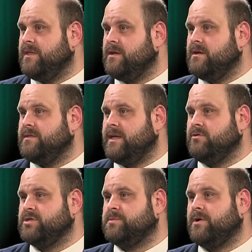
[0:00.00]
the
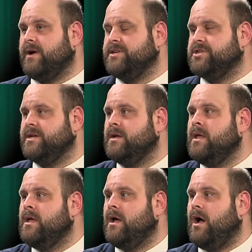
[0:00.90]
illness progression.
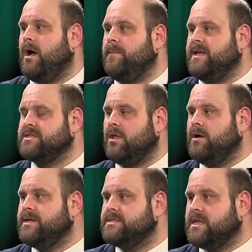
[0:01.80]
As
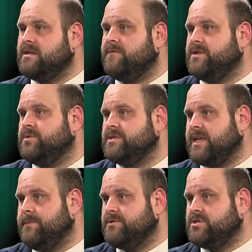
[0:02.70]
long as the individual is
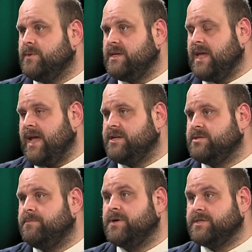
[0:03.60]
able to engage
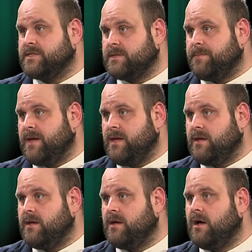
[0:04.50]
and participate
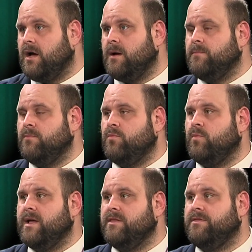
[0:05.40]

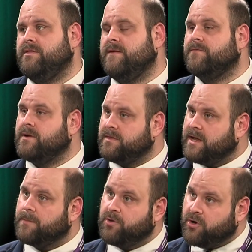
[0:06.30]
with different
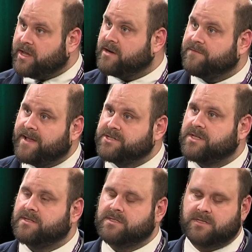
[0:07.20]
therapeutic
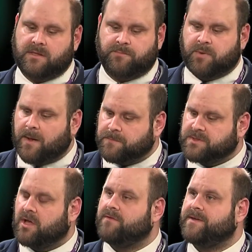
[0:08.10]
interventions, the problem
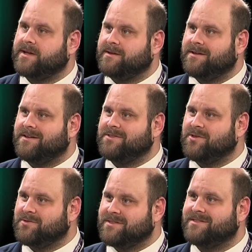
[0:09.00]
solving,
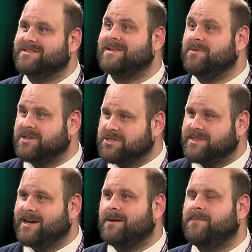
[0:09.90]
the
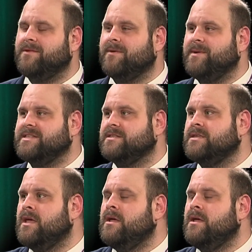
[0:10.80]
stimulation therapy and reminiscence,